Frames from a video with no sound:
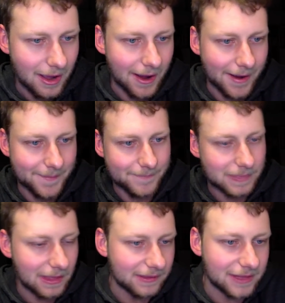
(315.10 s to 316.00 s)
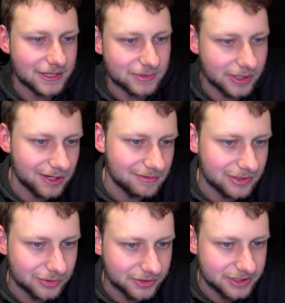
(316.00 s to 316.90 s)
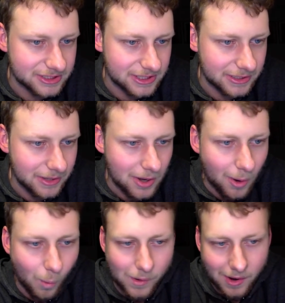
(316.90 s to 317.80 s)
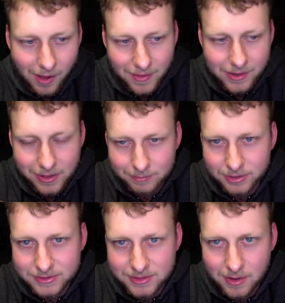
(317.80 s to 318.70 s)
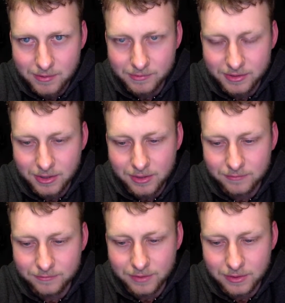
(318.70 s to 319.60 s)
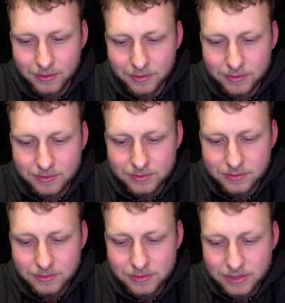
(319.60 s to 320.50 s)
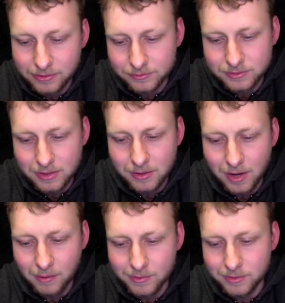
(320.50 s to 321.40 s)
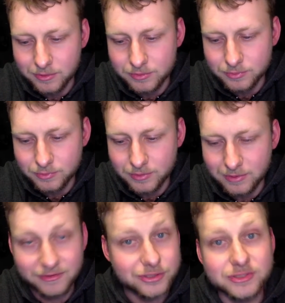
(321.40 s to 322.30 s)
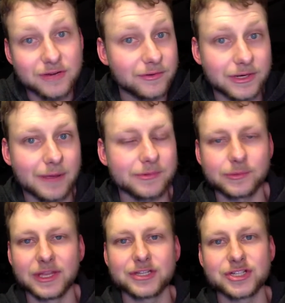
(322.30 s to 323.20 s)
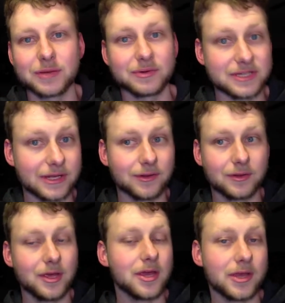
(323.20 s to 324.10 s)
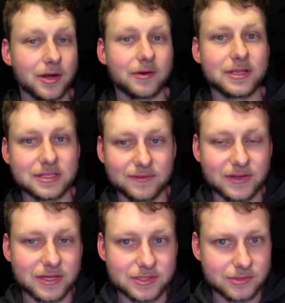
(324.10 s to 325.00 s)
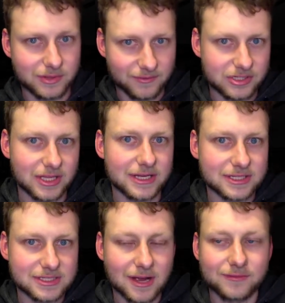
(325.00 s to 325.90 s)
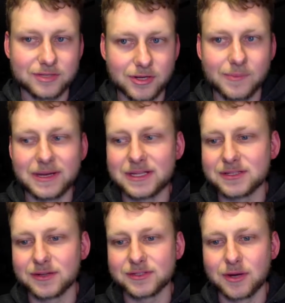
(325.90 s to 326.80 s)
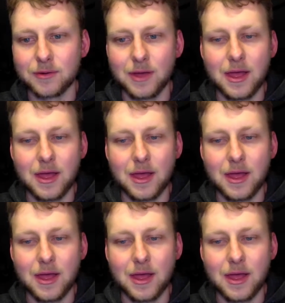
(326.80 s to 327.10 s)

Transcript: um, I think that's really going to be cool to see where how that kind of plays on with kind of uh, Diggle's uh, how it goes. You have the two different types of relationship with Diggle. You know, he's a, he's doing the vigilante stuff too, but he's also